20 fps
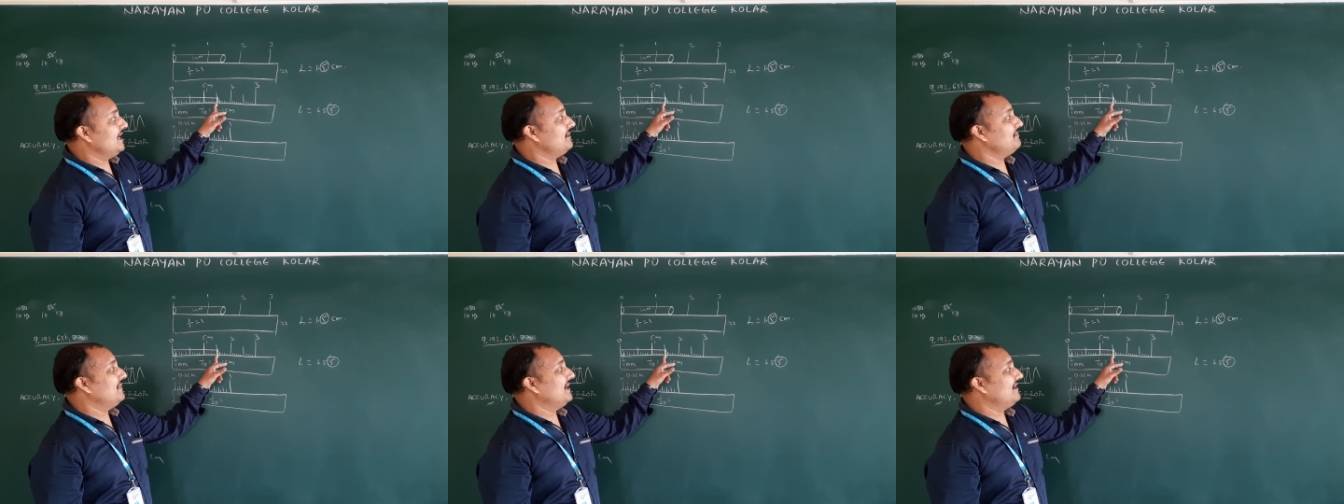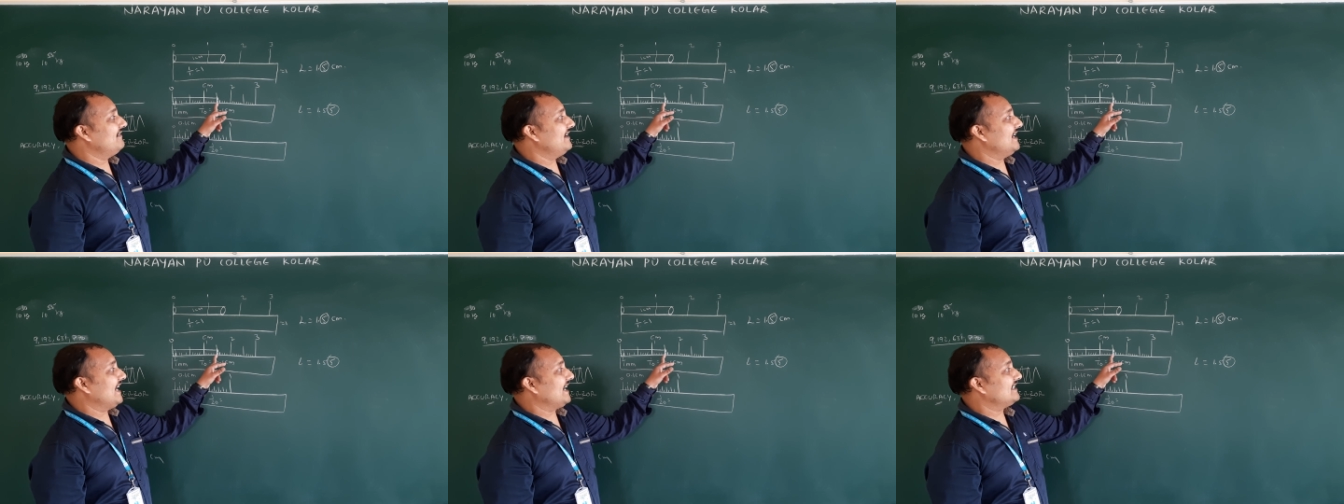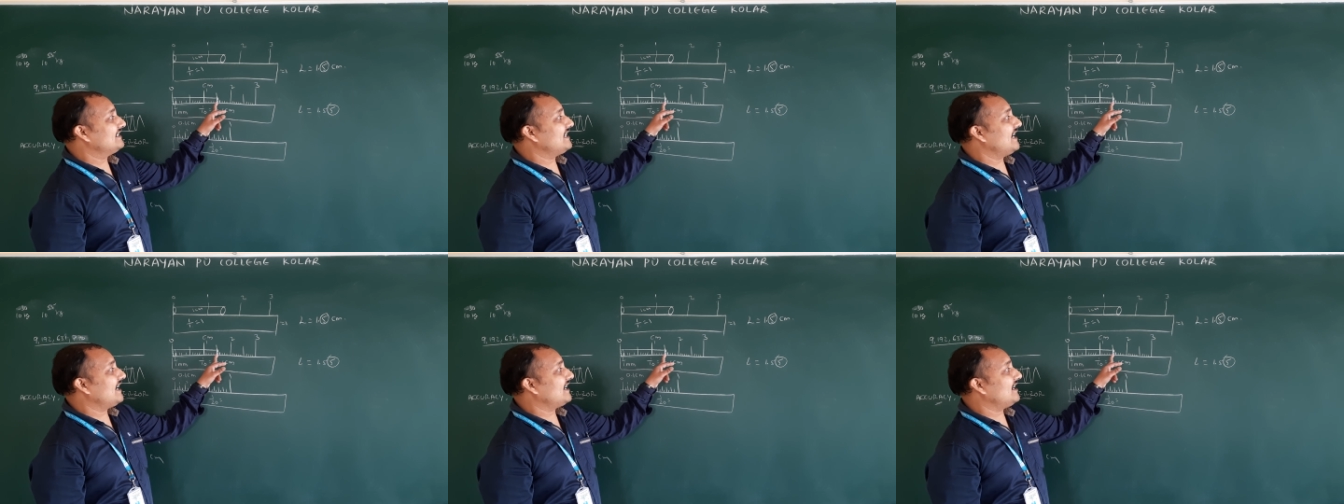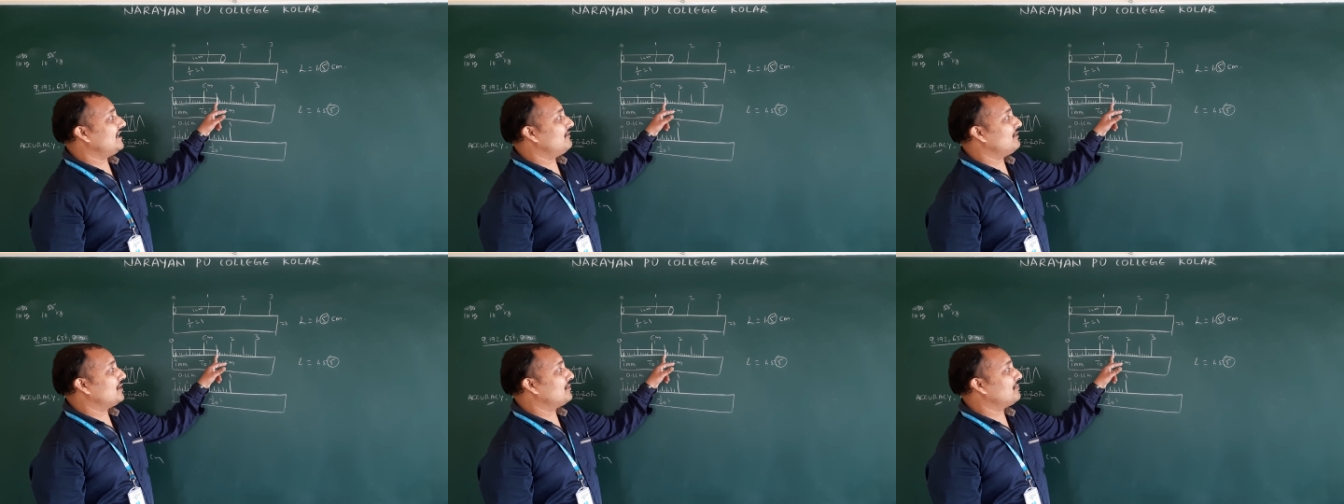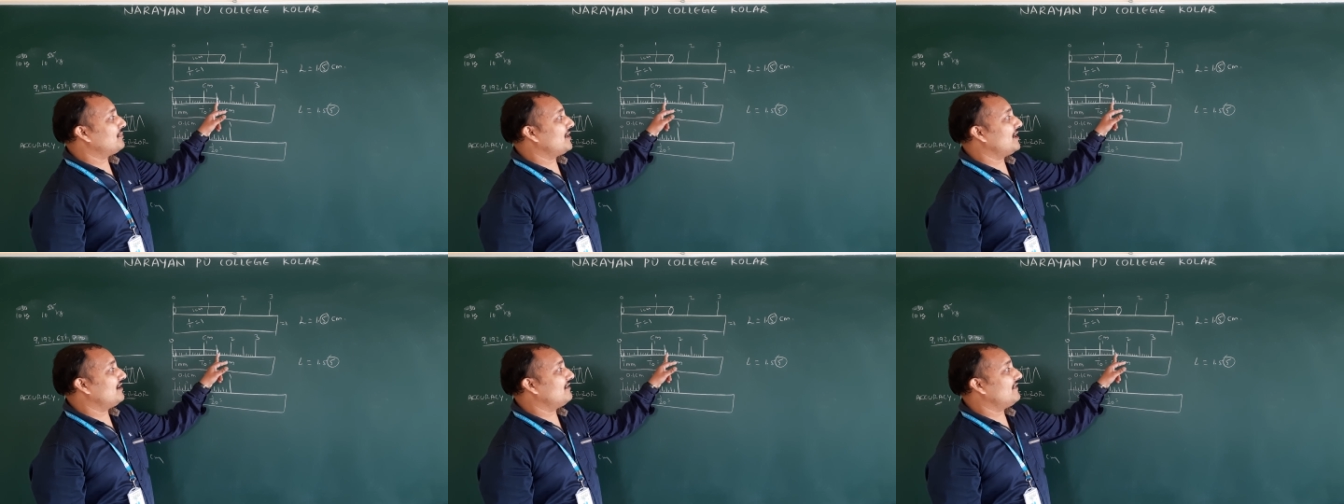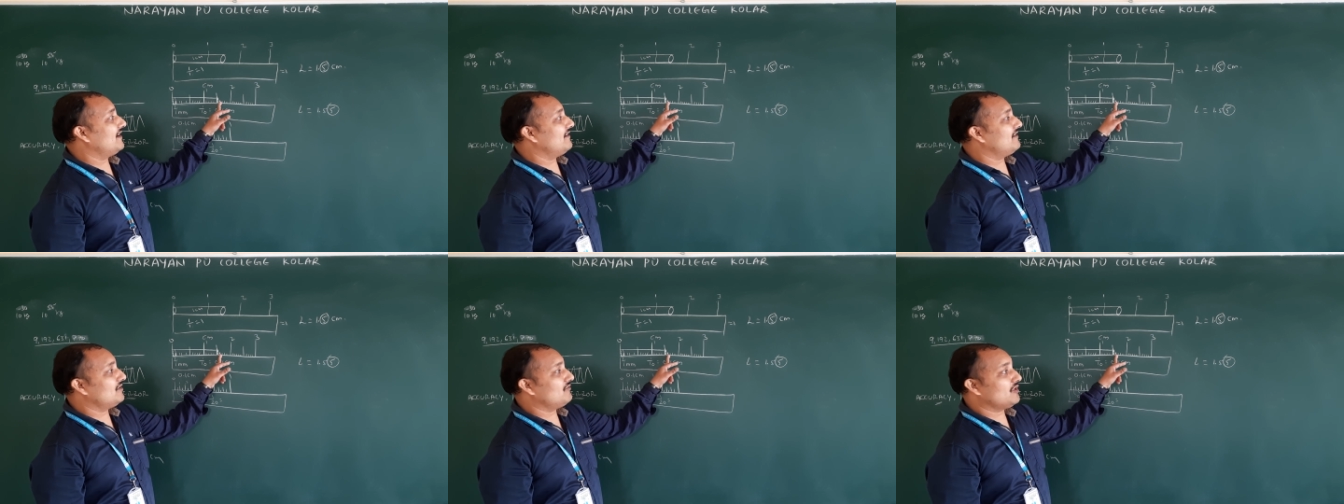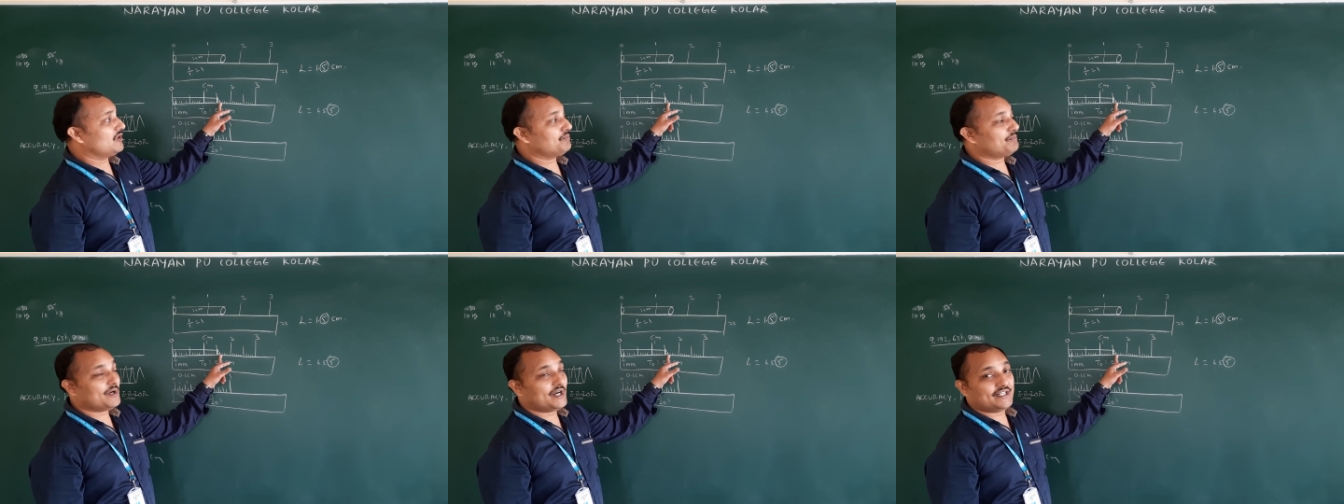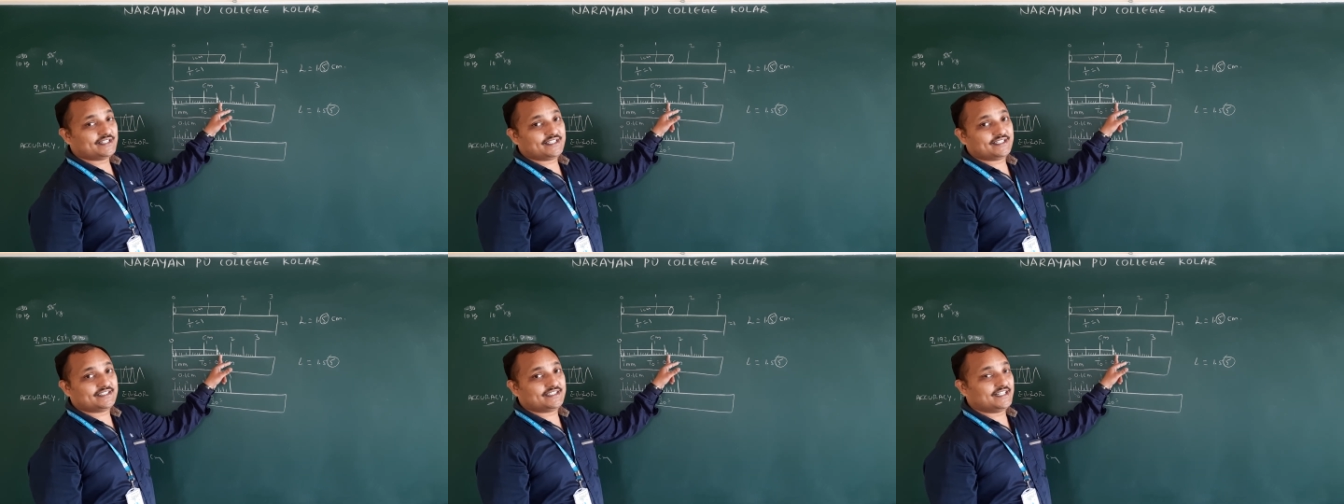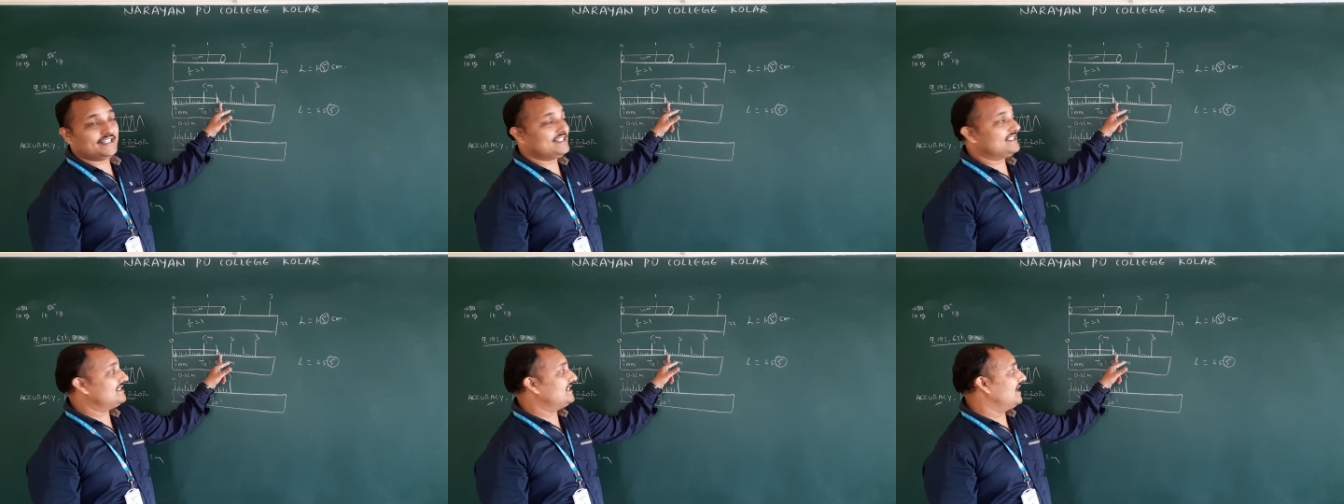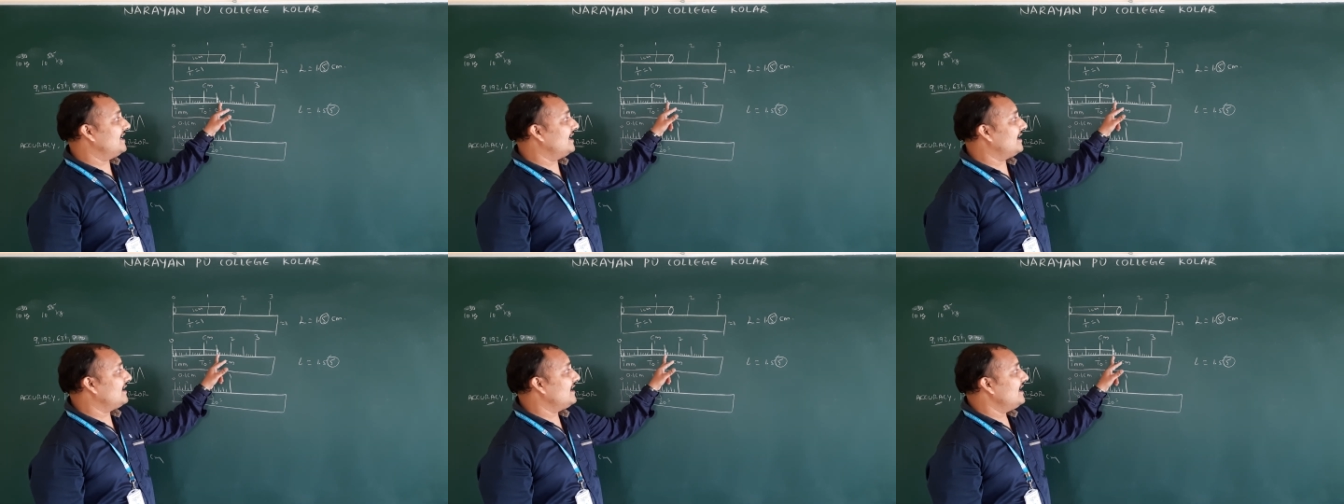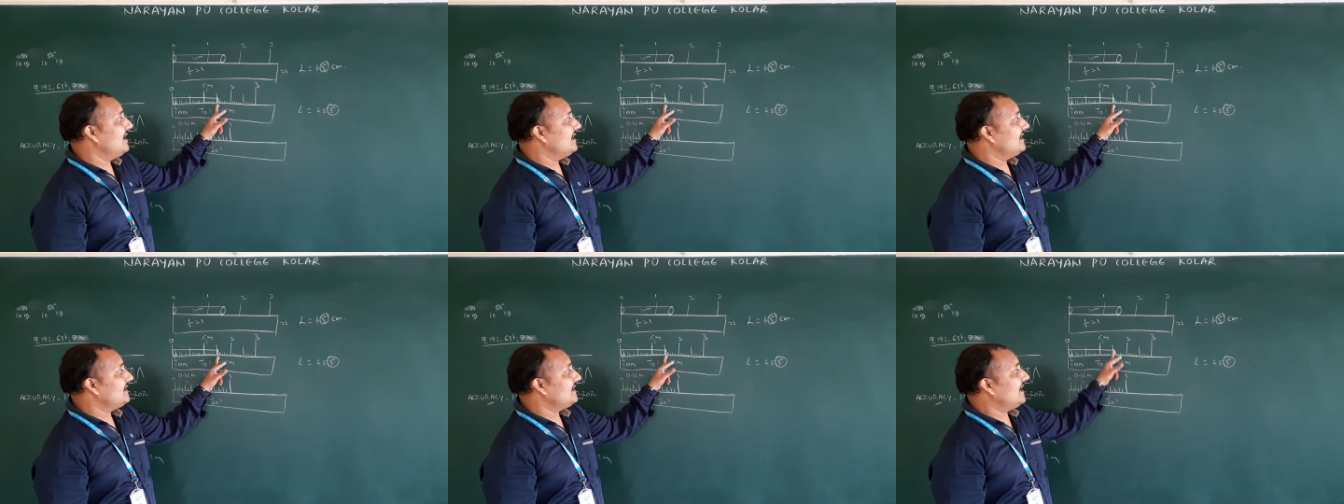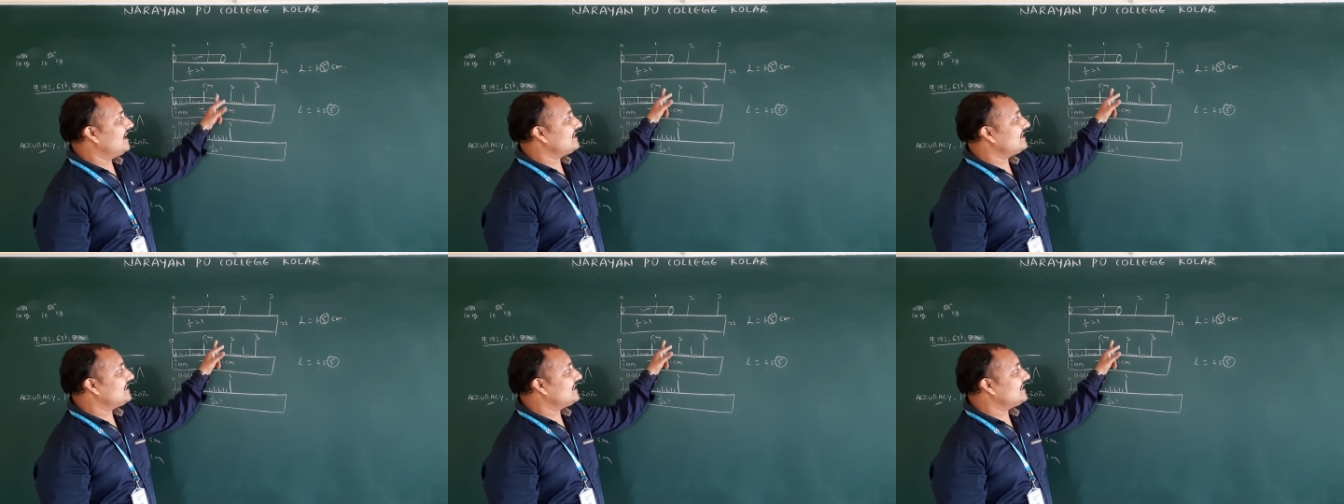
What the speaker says: in between exactly 1.5 and 1.6 it is there.